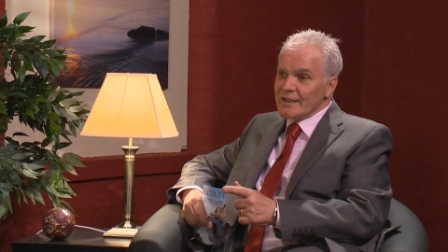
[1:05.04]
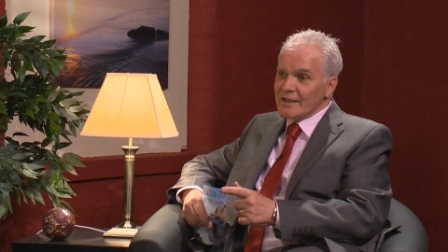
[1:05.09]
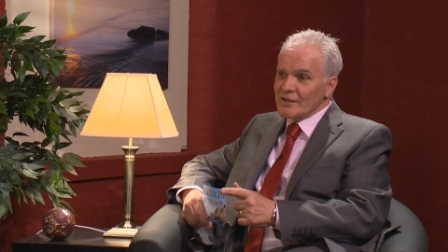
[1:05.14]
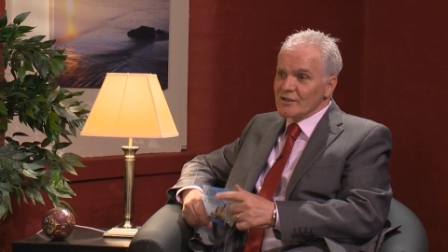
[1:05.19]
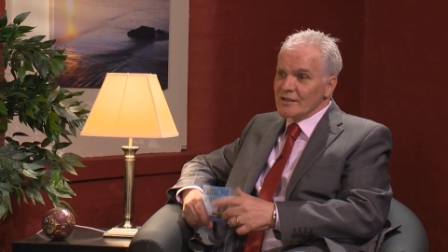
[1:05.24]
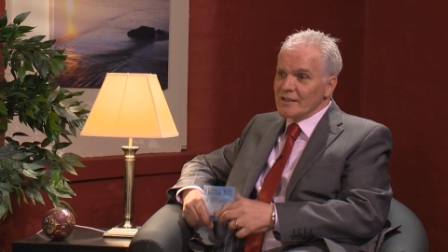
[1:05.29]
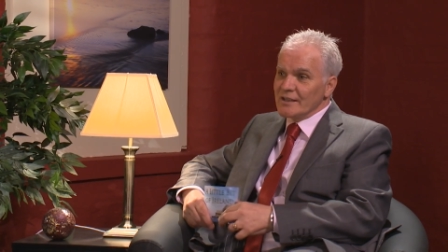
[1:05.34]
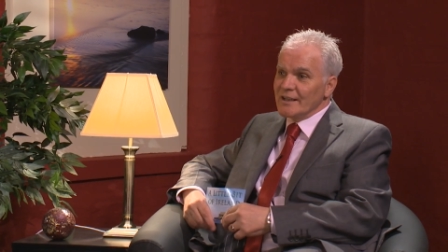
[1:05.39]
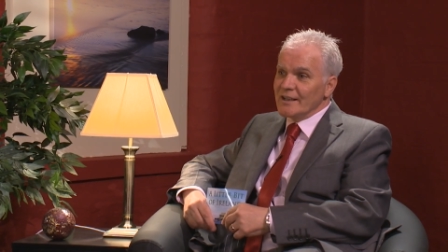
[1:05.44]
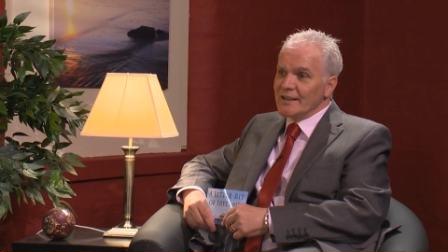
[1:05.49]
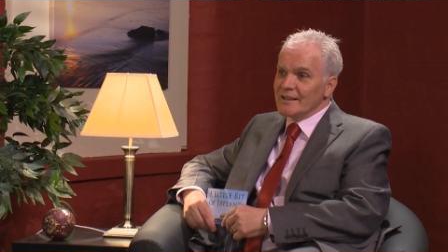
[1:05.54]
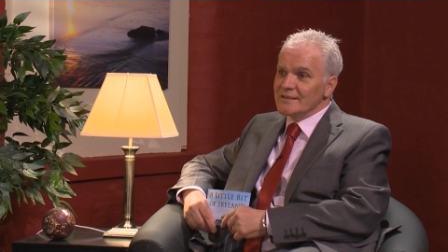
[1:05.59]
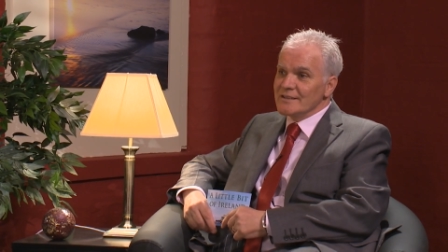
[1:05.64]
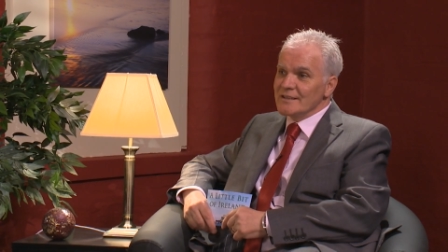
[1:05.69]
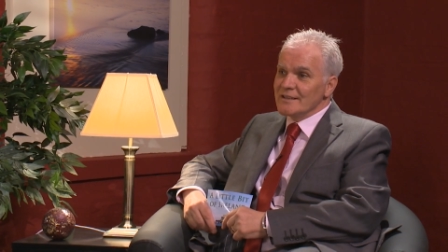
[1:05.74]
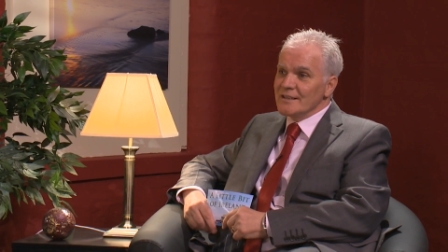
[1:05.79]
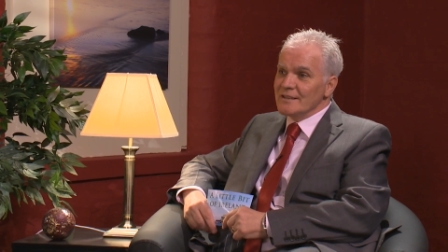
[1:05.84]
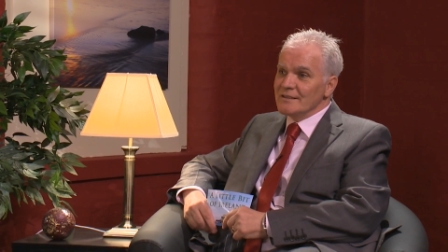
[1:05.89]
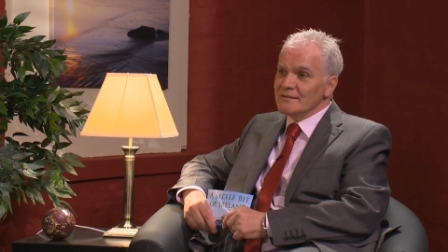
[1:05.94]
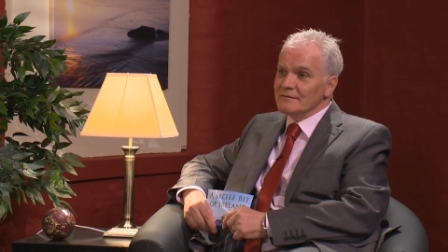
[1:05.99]
it actually,
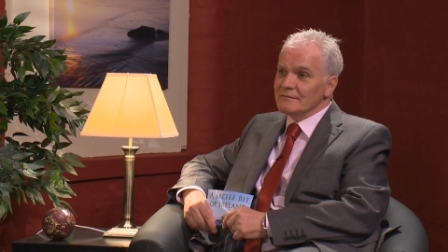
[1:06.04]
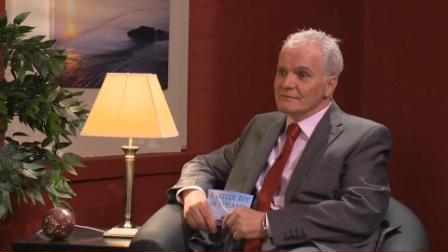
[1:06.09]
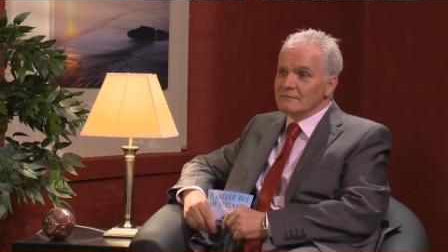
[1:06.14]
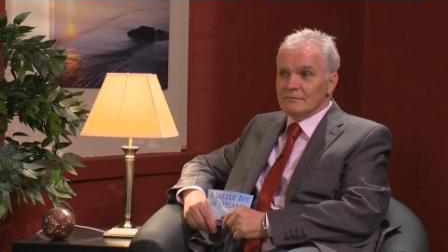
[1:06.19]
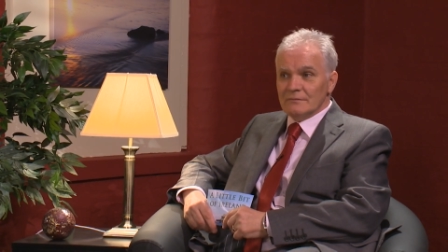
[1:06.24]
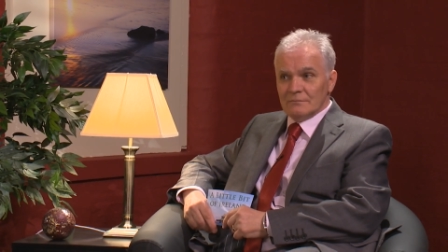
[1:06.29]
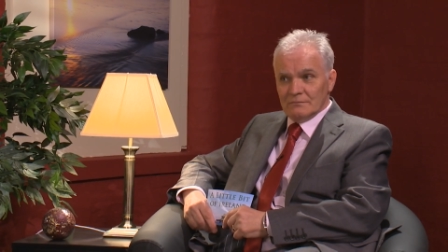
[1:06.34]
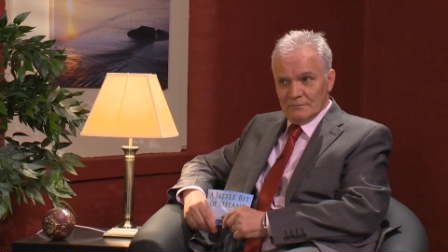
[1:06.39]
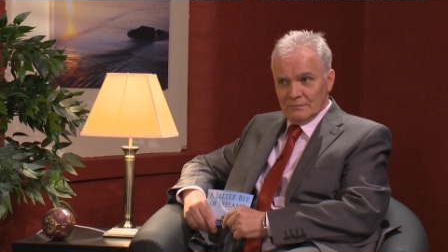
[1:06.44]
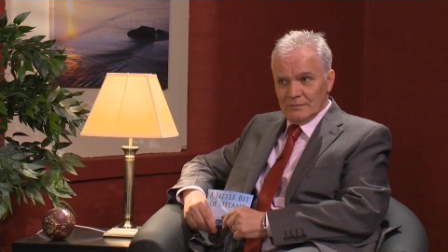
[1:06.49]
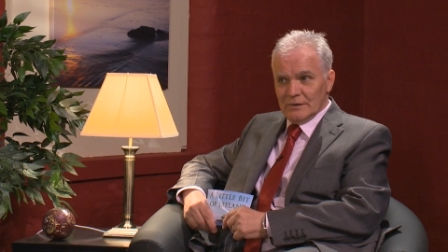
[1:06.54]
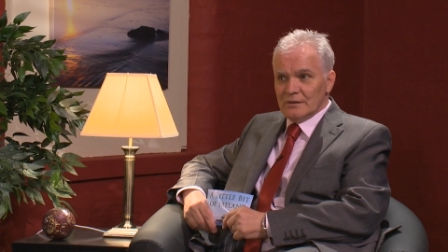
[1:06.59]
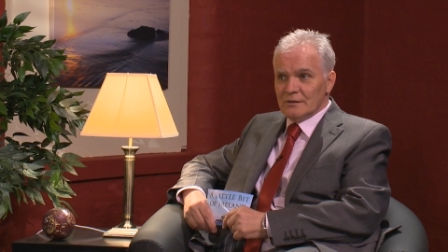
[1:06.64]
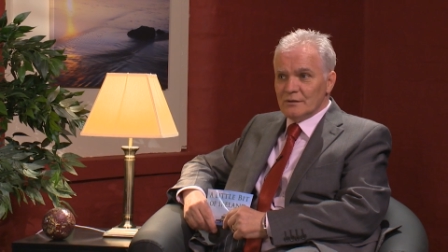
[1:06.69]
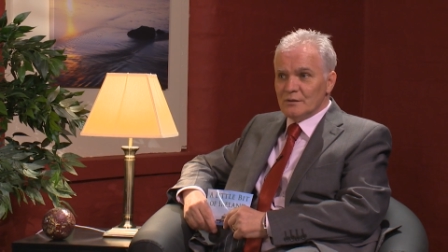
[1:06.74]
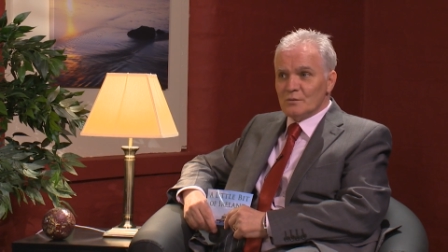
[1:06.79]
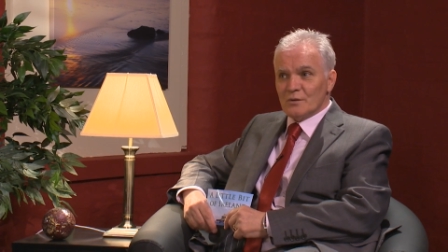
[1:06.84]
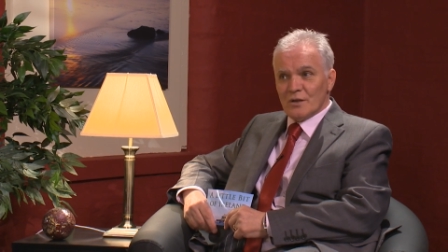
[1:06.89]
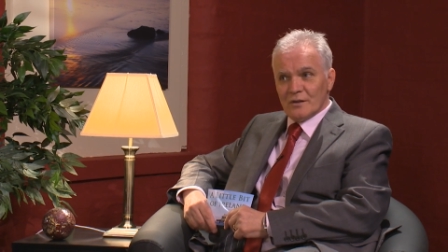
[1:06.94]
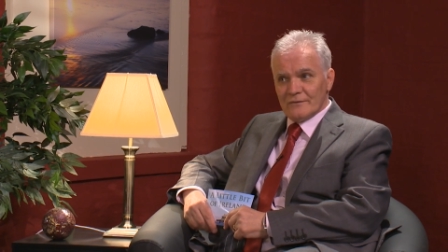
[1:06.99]
and uh,
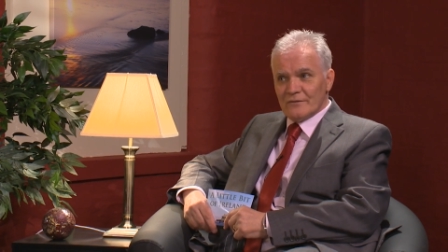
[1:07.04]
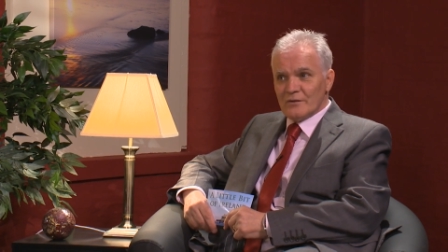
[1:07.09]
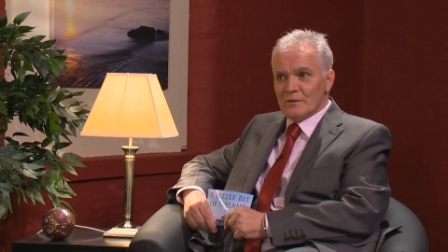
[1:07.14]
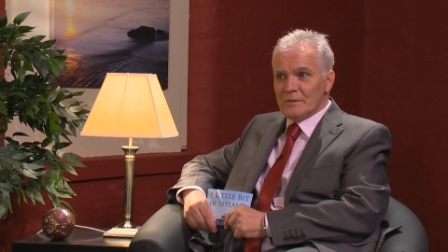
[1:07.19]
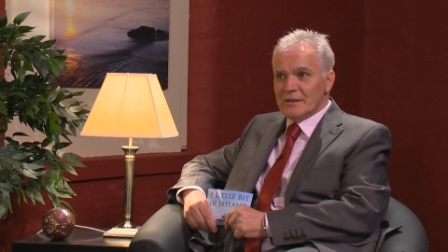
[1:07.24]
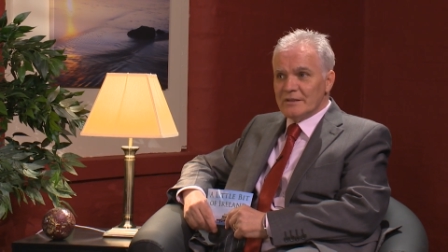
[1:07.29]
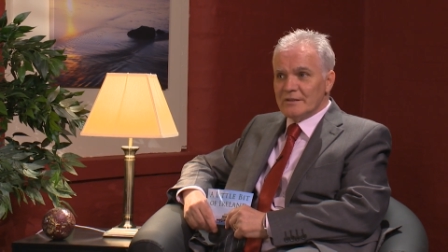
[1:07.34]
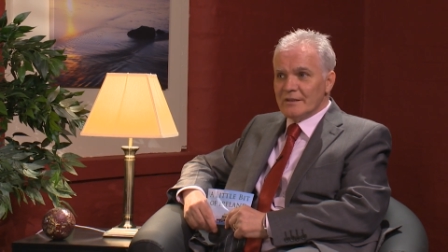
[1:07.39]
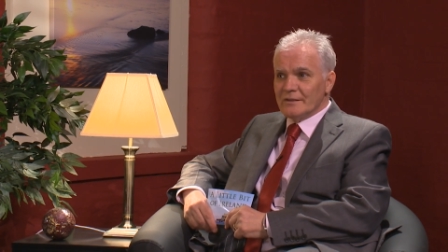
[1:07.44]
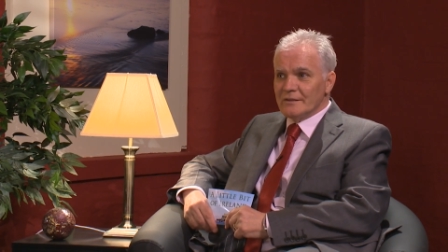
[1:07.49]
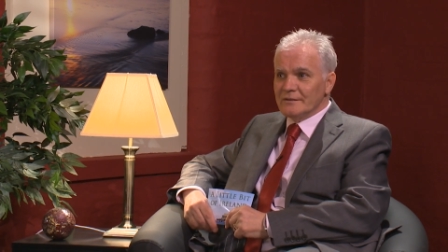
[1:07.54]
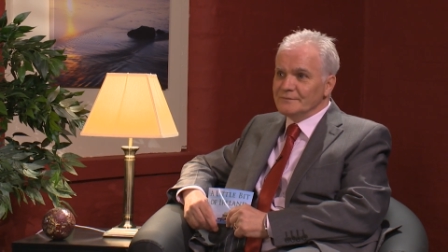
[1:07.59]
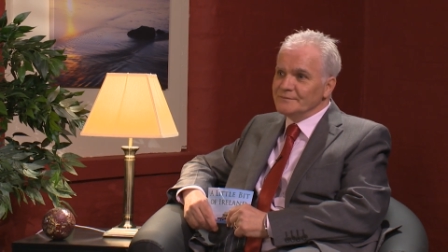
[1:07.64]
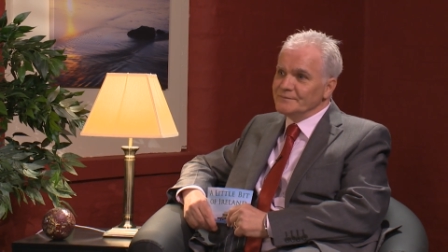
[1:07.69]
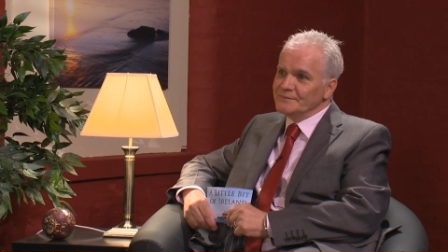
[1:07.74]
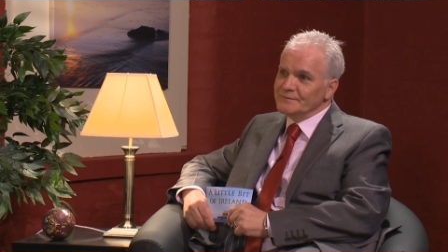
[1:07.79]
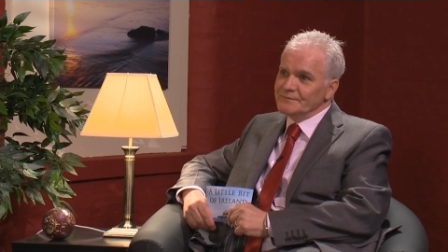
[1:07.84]
you were on for a bit there.